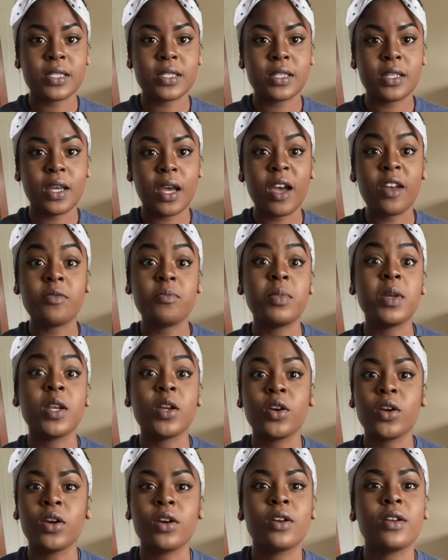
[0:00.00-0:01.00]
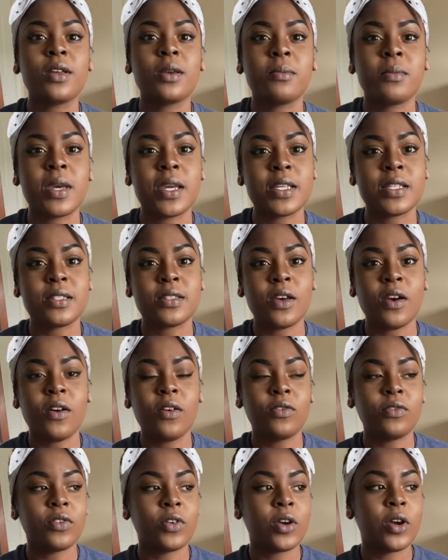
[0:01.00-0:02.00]
I've been hurting
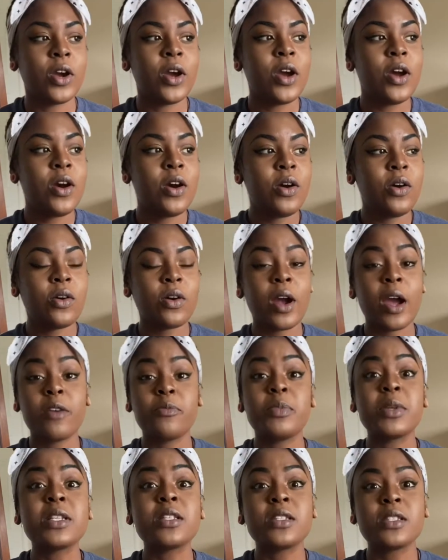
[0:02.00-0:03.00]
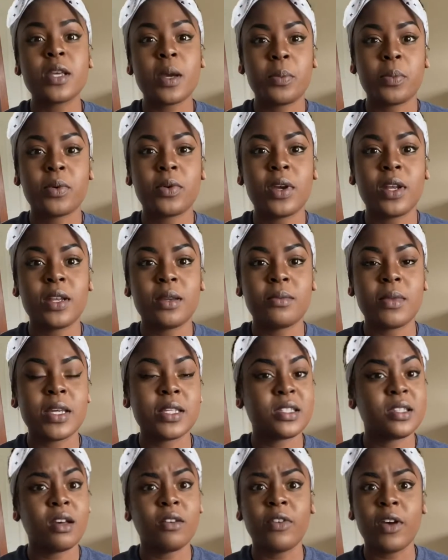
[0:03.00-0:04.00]
myself, or I've been separating
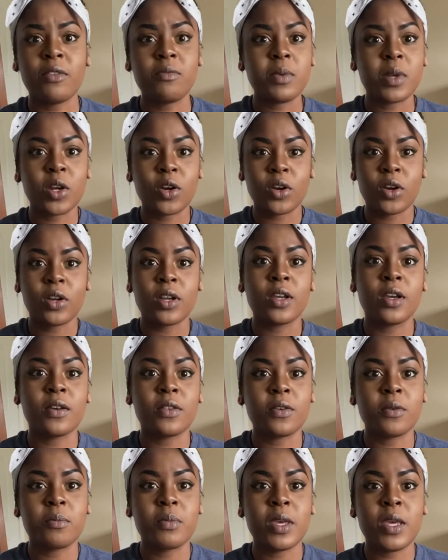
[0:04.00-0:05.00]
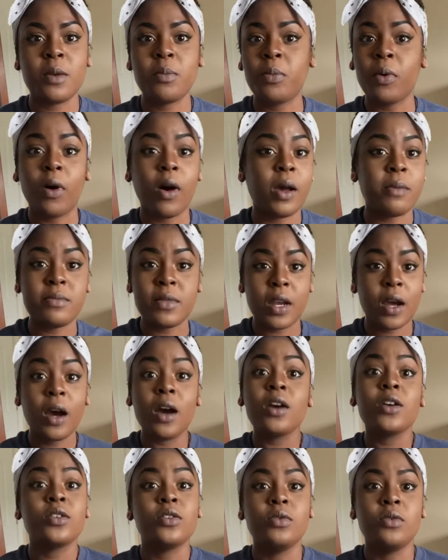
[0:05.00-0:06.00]
myself, I've been hurting other people, I'm
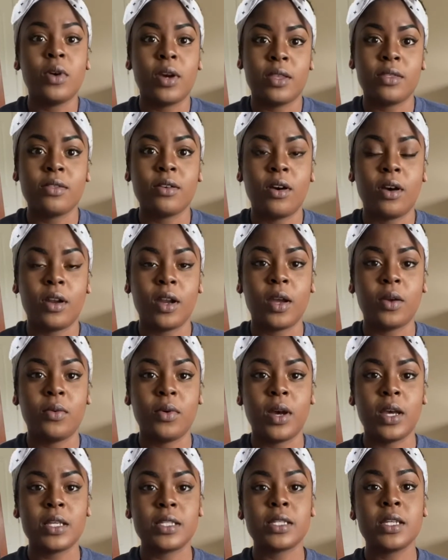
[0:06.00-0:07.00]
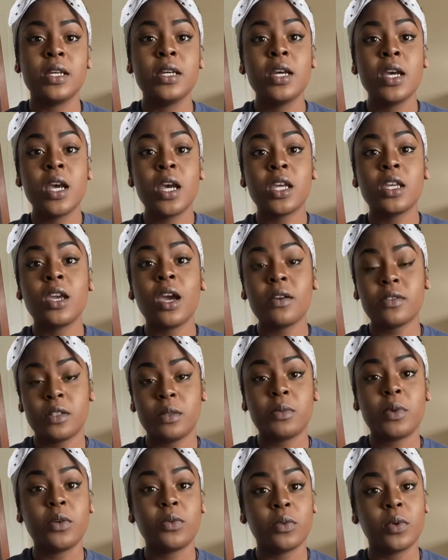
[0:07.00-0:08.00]
not who I thought I was. And you have to
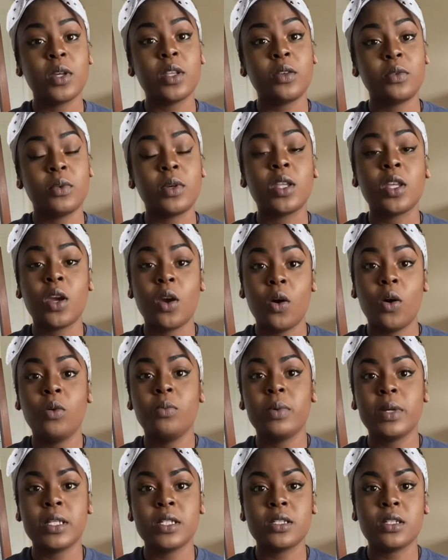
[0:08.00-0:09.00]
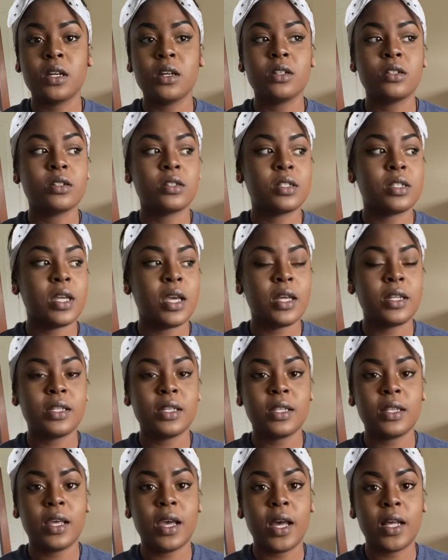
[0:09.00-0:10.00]
be really, really open to understanding
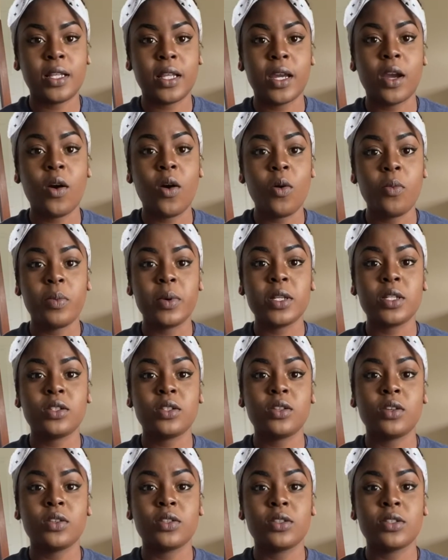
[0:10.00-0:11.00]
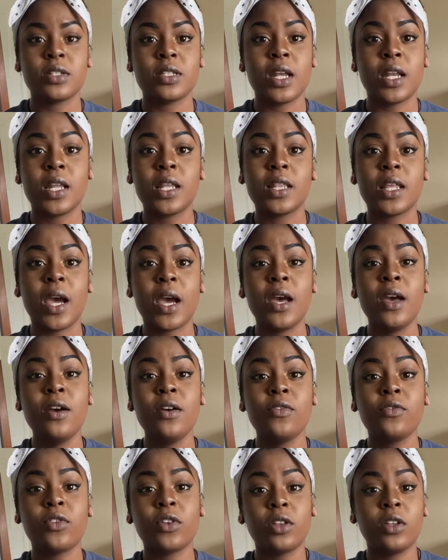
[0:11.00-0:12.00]
that,
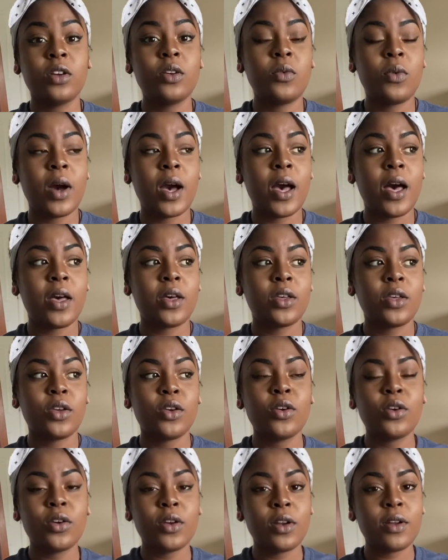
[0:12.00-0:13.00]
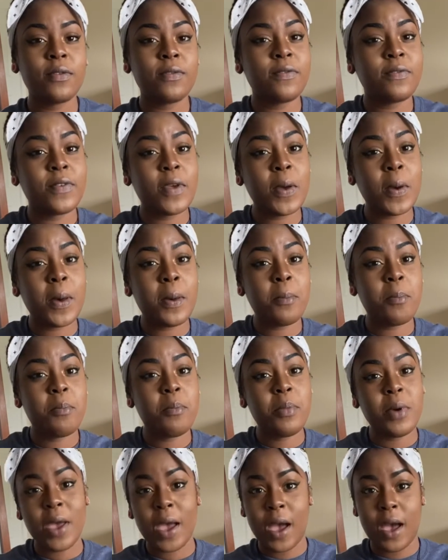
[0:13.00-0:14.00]
for a little while you're gonna feel
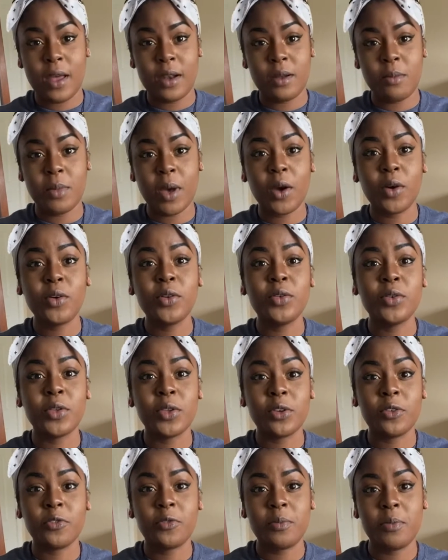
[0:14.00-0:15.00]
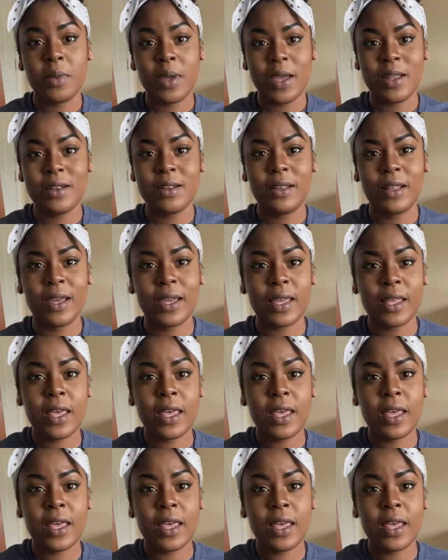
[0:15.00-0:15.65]
bad about who you've been. Like